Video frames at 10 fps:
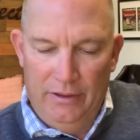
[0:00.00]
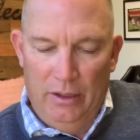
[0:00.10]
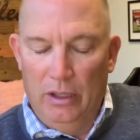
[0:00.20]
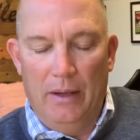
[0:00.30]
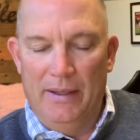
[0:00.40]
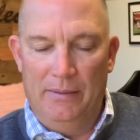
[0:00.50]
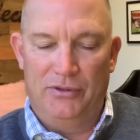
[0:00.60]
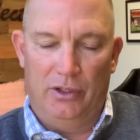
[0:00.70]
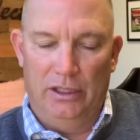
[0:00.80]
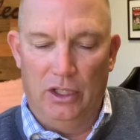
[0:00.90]

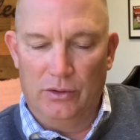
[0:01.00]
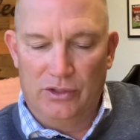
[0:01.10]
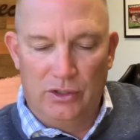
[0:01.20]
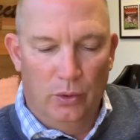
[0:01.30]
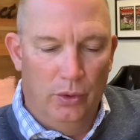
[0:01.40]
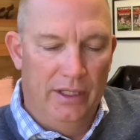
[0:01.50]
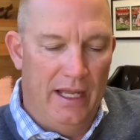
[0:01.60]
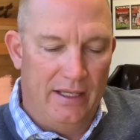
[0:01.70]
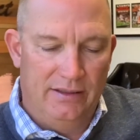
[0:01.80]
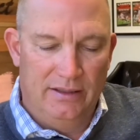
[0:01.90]
long story in
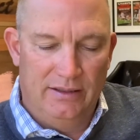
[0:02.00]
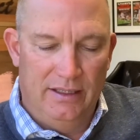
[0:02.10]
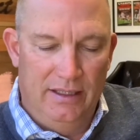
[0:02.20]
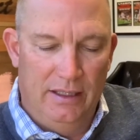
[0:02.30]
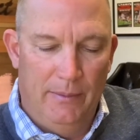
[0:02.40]
Acts 16